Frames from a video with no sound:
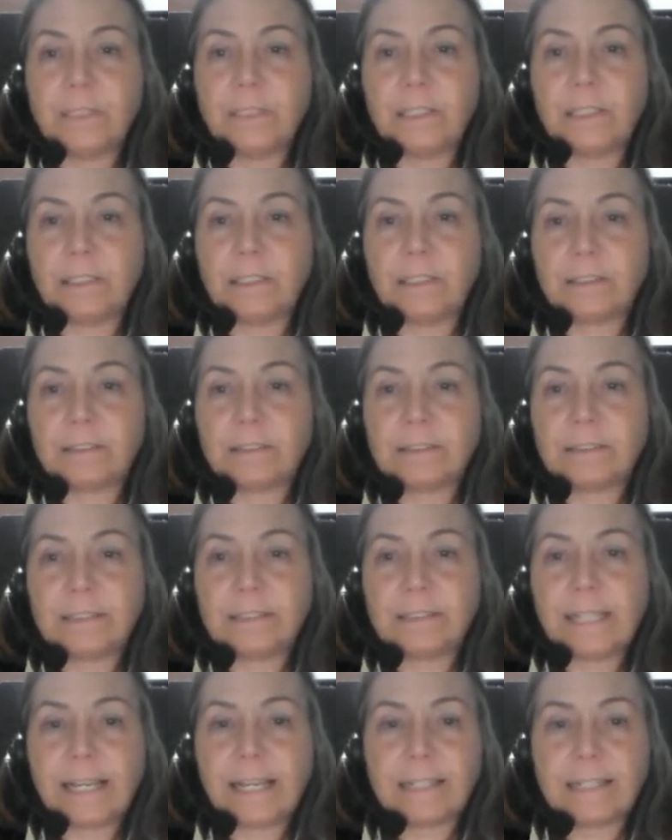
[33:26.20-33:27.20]

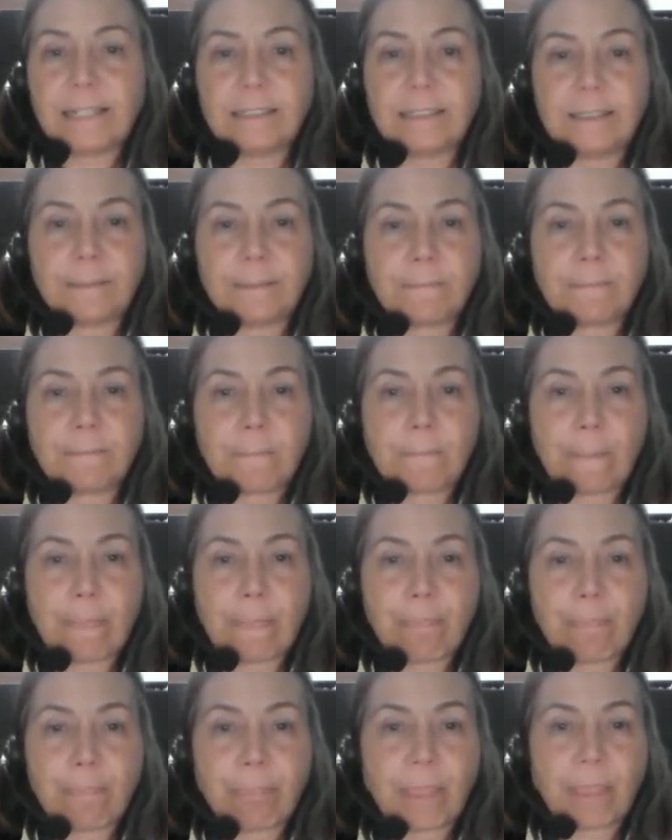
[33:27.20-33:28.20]
Exactly.
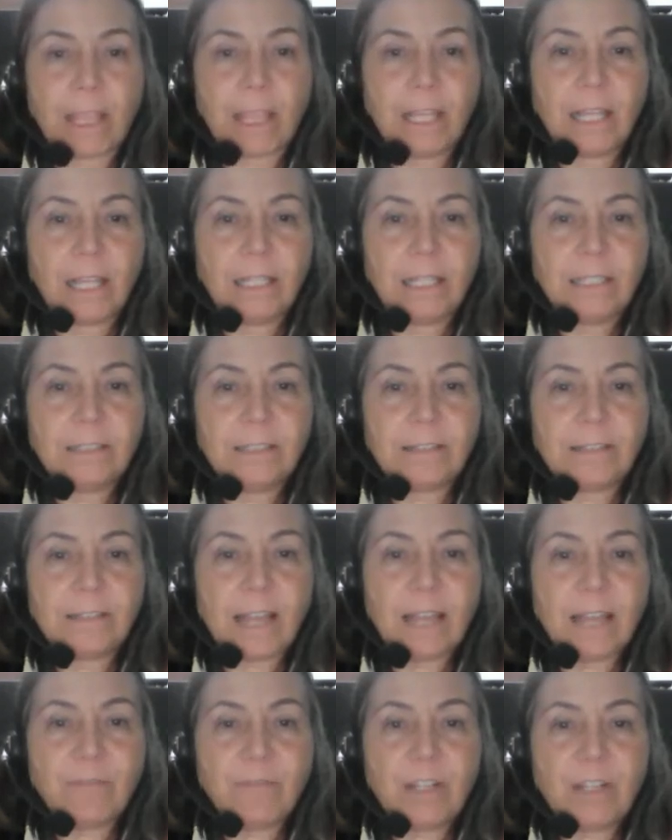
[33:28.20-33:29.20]

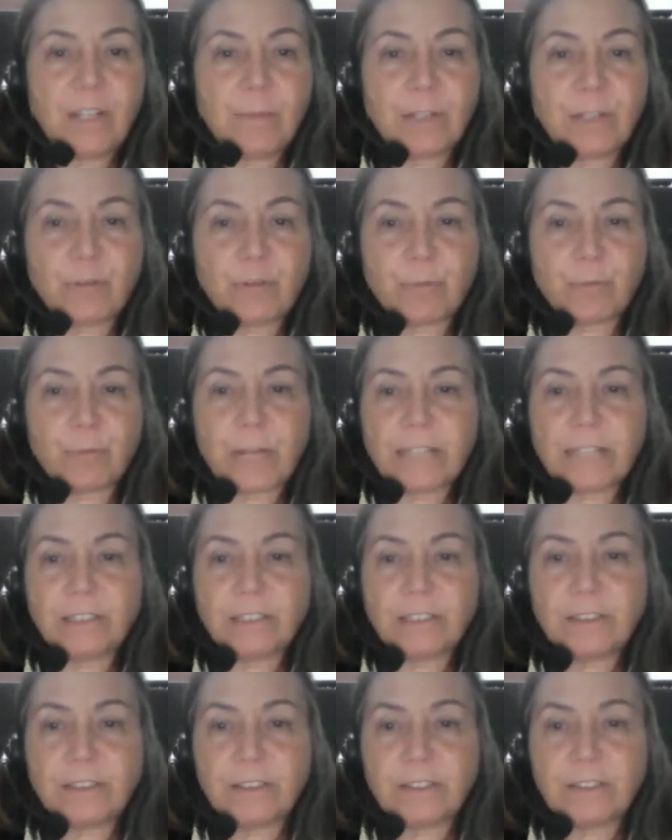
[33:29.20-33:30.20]
Dive deep into
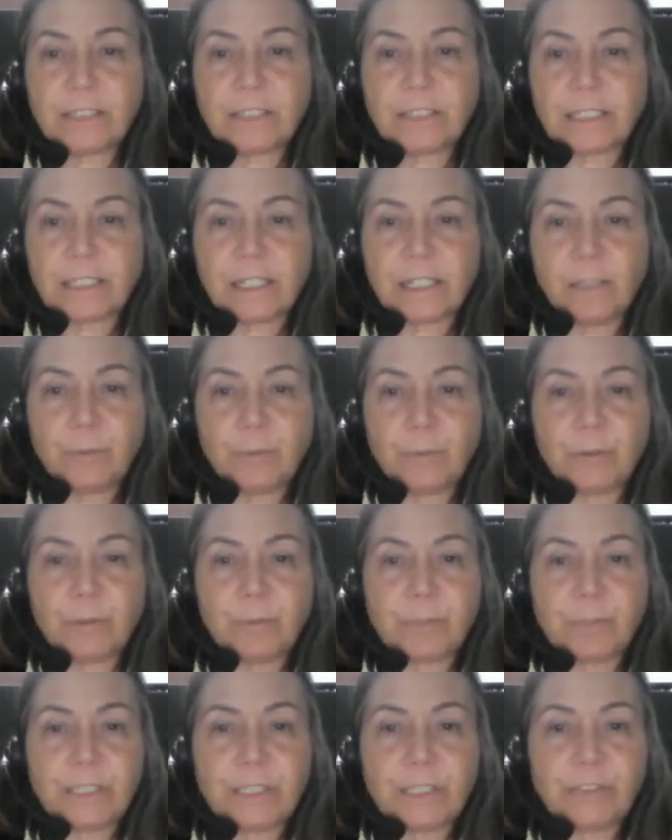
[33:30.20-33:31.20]
practices that help you
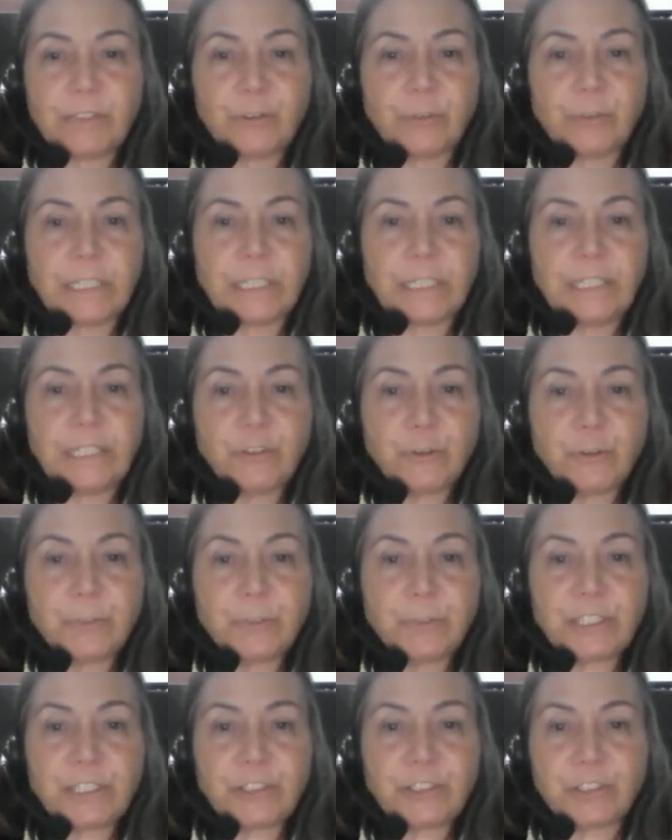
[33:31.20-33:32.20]
embrace your
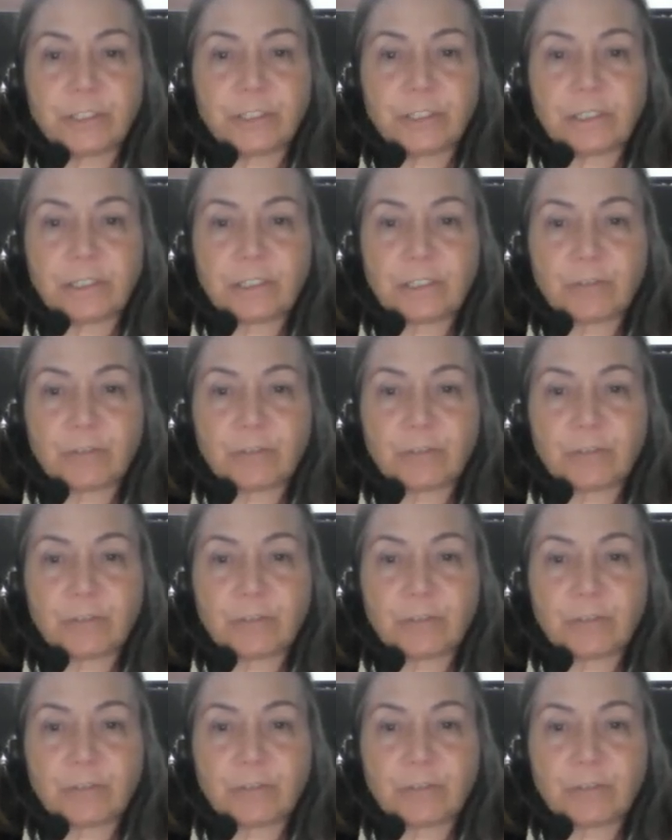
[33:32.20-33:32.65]
intuition,